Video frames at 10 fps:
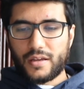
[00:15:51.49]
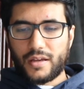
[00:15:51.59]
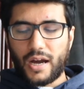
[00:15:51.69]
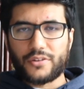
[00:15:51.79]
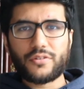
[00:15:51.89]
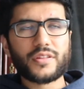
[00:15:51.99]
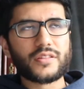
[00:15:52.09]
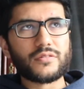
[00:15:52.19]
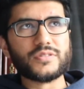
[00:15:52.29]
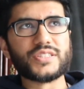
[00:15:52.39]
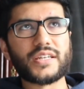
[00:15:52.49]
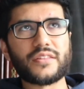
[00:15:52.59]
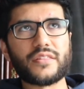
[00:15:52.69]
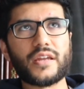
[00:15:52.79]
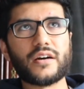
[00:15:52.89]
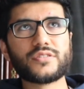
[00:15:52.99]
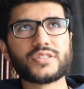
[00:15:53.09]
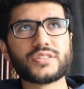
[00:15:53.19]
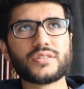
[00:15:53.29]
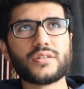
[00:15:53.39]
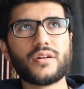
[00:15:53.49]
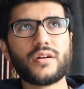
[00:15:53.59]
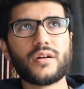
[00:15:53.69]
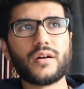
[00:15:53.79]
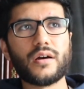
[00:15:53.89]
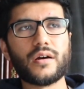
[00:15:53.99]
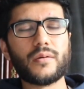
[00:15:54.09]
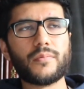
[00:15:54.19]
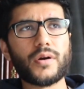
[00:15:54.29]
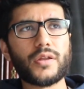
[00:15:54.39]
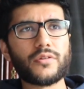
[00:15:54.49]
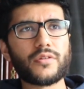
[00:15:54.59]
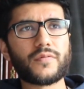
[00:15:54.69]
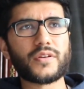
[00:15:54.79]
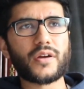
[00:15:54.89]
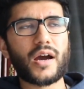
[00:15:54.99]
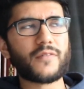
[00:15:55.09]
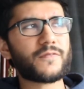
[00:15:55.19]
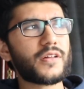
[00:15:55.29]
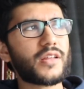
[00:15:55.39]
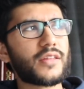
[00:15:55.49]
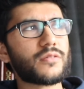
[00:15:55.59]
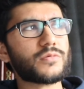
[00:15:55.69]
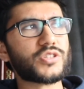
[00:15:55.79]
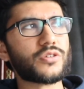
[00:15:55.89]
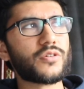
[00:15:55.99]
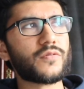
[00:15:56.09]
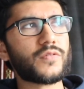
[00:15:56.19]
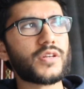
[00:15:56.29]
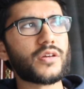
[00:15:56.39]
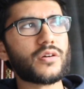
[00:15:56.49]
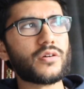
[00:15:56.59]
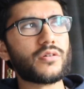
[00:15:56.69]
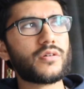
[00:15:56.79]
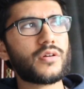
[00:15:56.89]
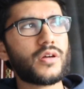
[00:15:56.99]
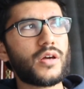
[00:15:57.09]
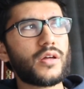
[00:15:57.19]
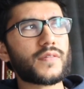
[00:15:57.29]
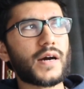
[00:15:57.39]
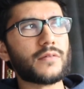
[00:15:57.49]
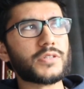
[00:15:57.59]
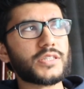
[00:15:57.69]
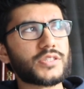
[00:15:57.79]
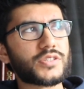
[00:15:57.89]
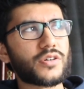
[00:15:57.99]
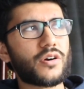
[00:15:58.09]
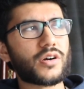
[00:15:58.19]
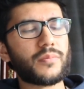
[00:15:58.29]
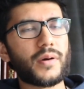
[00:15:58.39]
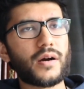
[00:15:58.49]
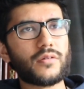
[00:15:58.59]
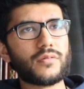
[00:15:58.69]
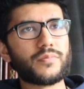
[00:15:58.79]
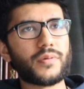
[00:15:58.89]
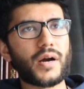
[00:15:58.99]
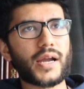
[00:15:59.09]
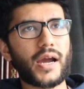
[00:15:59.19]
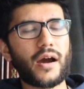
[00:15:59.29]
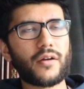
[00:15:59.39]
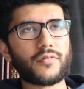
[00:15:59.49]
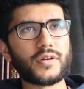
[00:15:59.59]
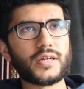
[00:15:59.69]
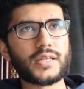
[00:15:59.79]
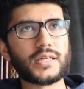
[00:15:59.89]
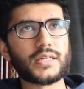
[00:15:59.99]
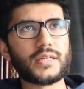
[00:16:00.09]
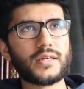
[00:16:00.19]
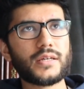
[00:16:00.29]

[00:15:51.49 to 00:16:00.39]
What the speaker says: I don't think there was anything else. Another video, I feel like there was another video that I wanted to talk about, but I can't really...